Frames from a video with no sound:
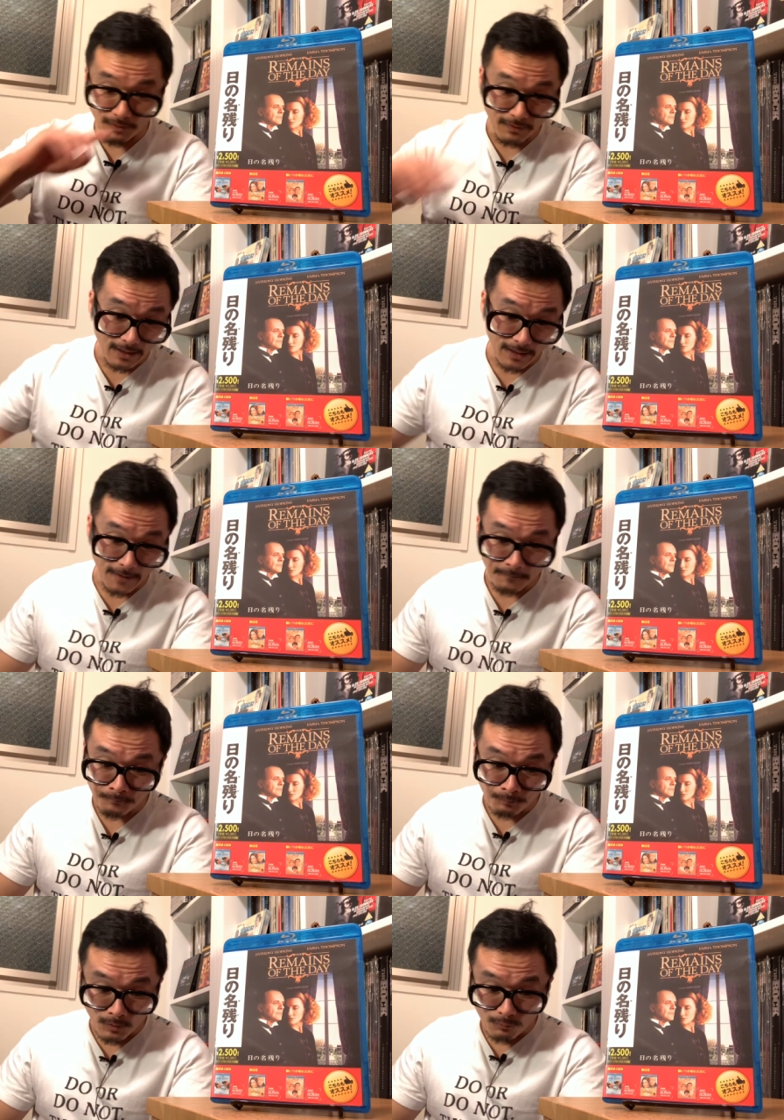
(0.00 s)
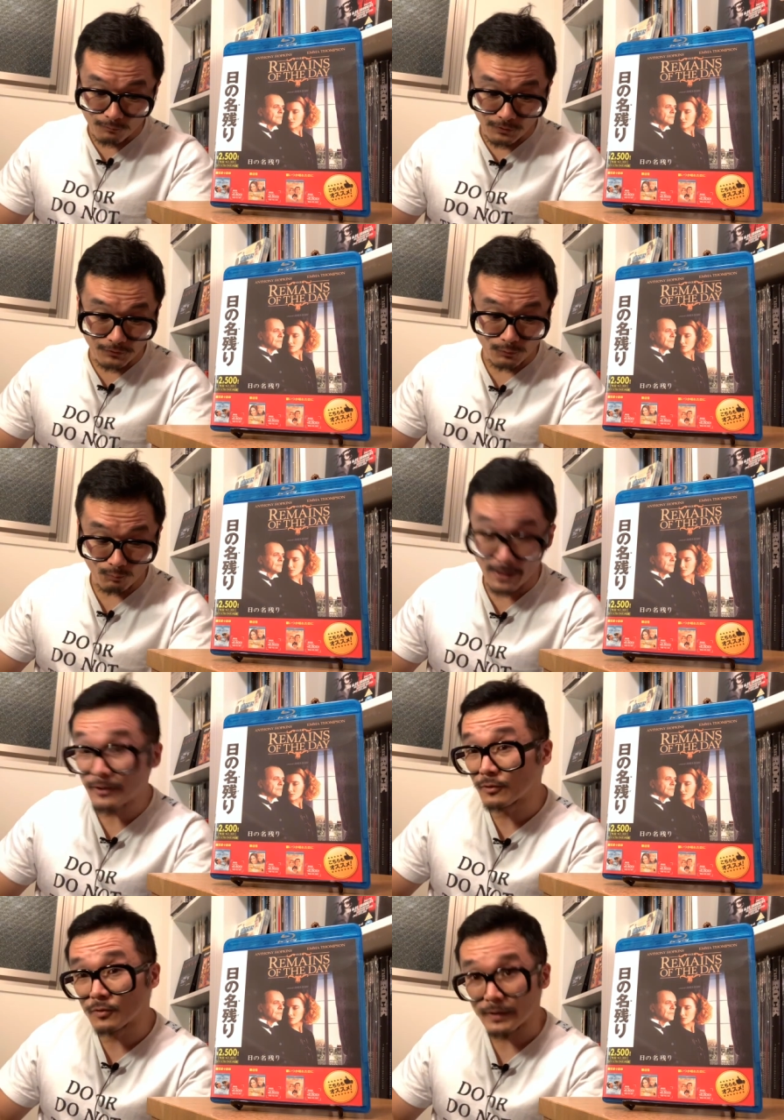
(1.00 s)
that I visit
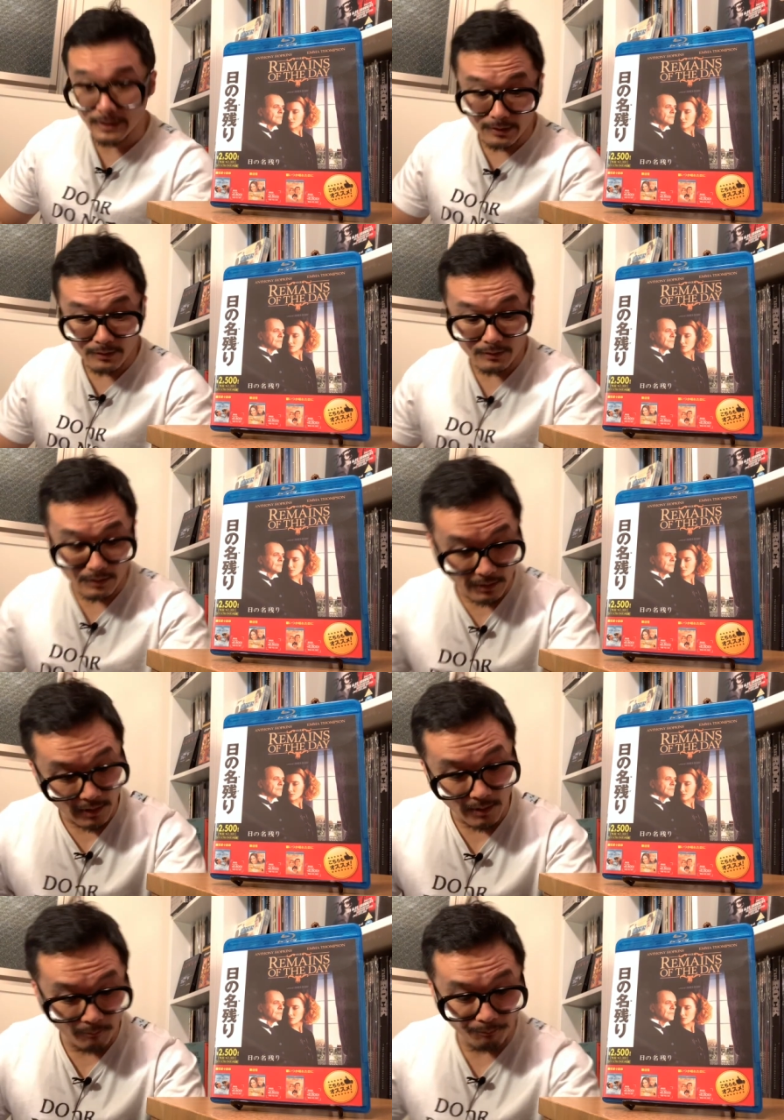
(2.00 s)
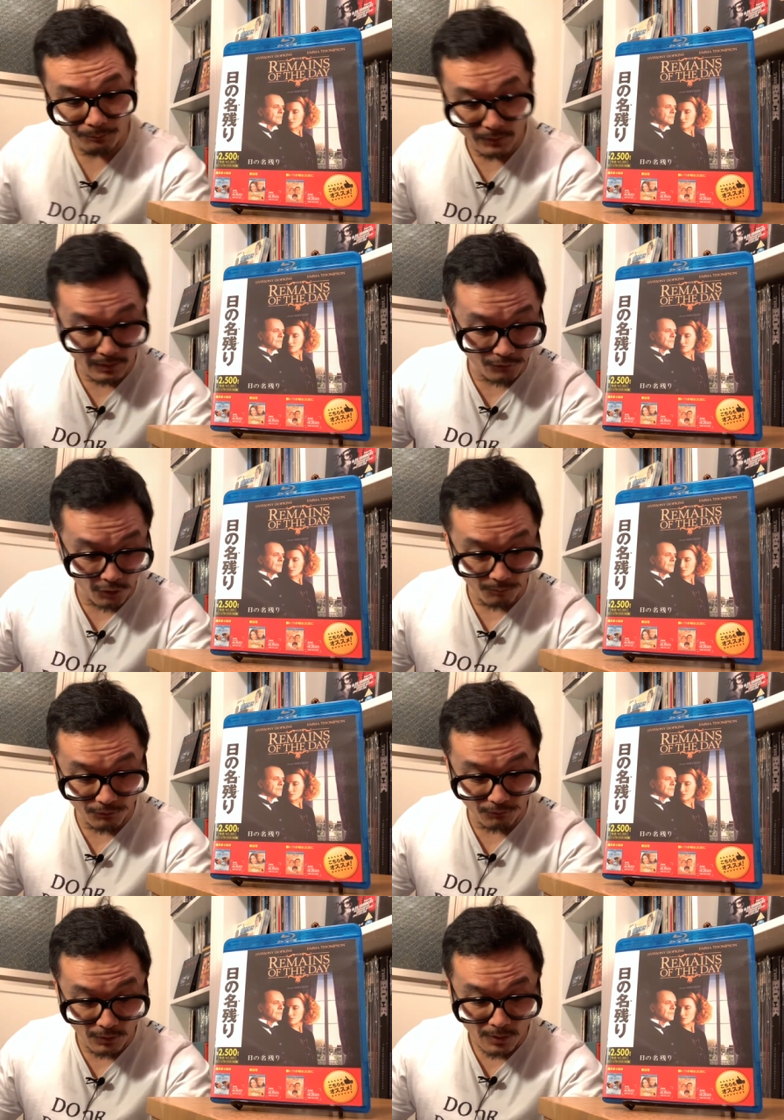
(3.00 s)
regularly um, in terms
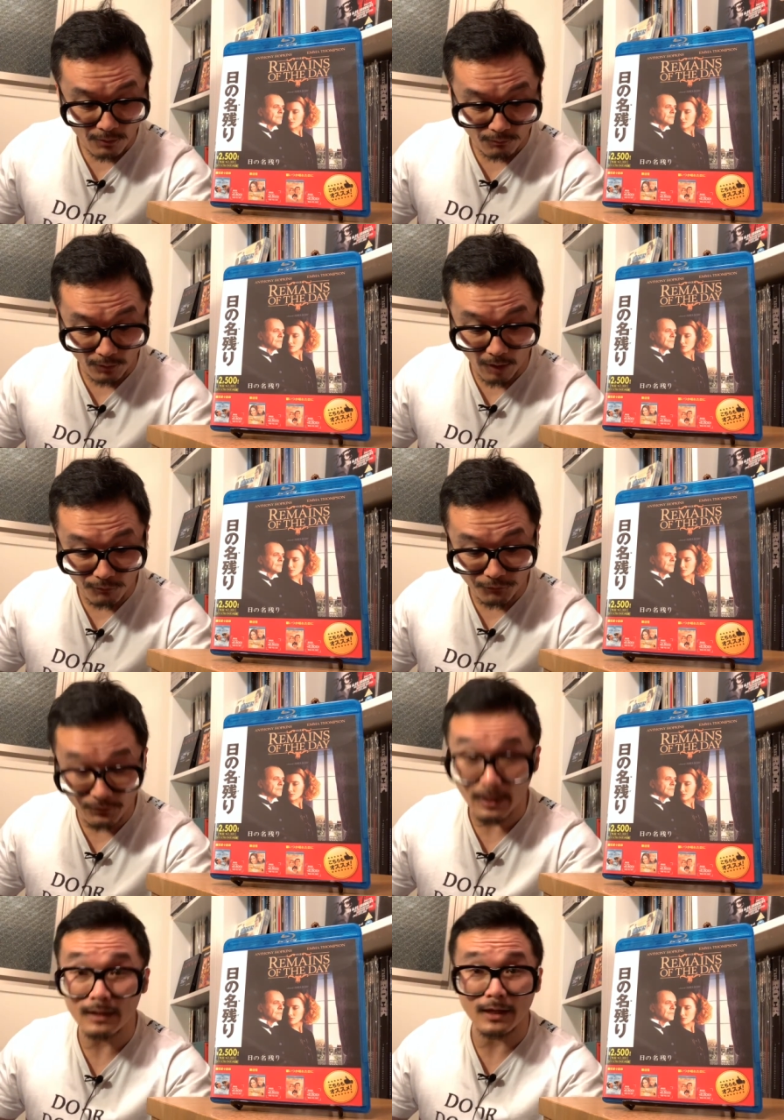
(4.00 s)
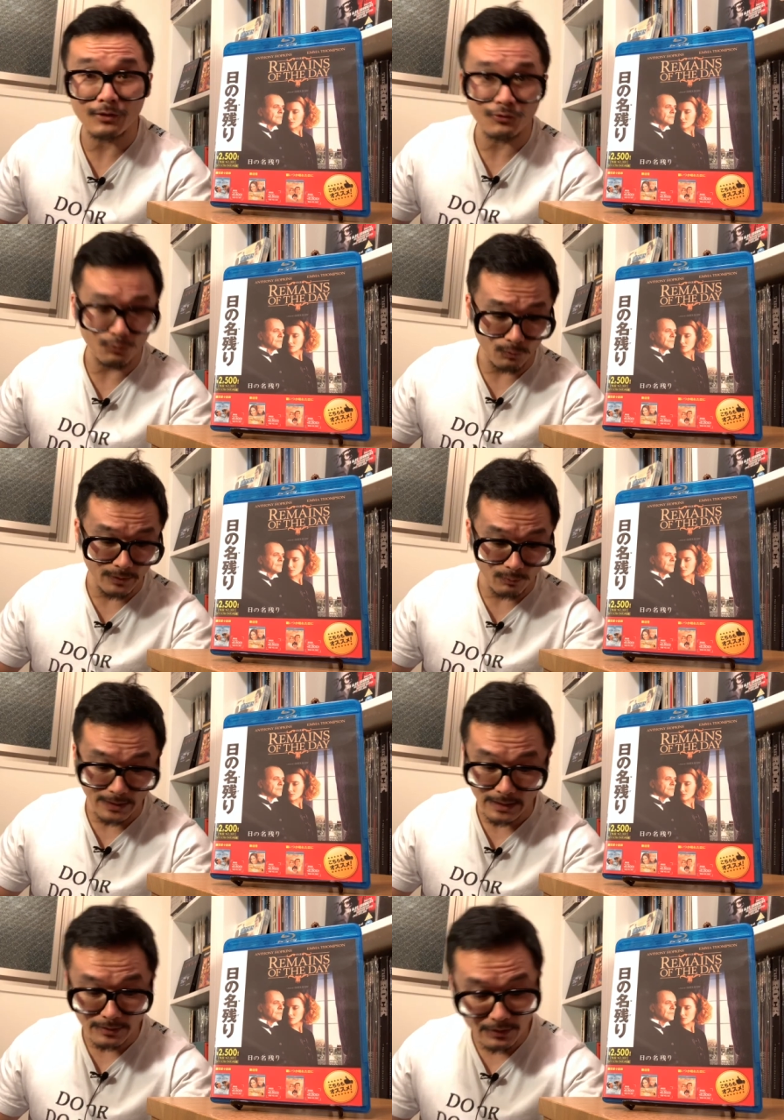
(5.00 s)
of novels that I like to
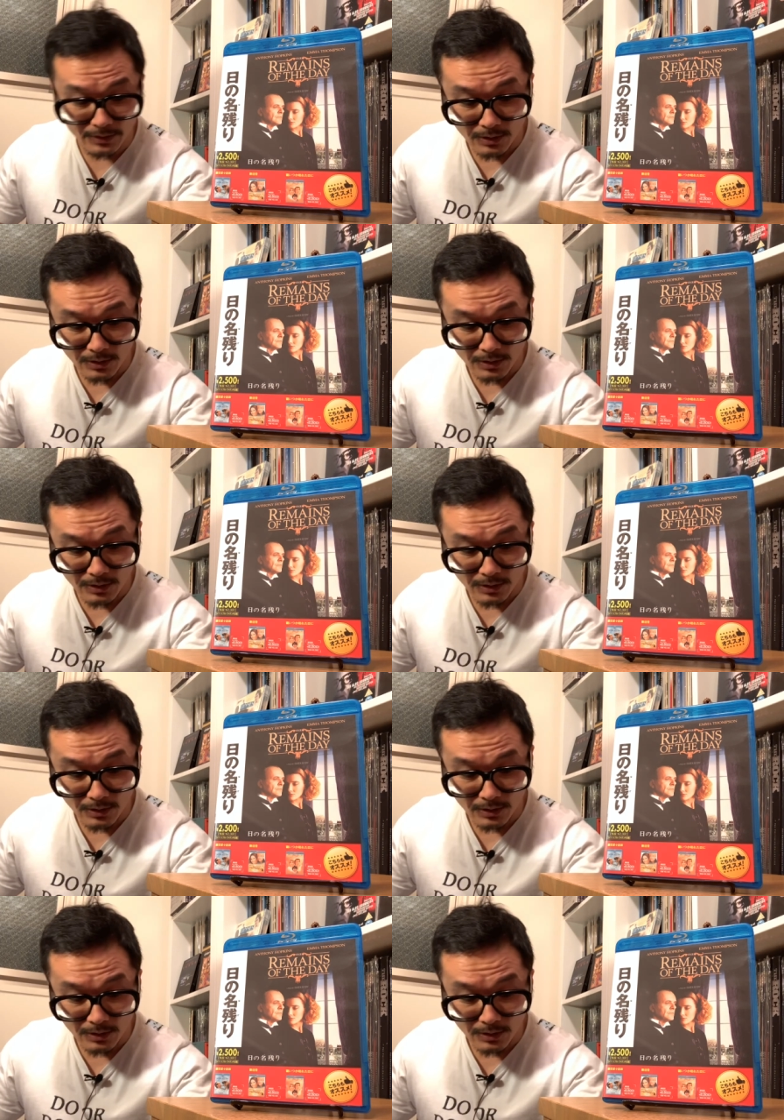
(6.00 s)
reread.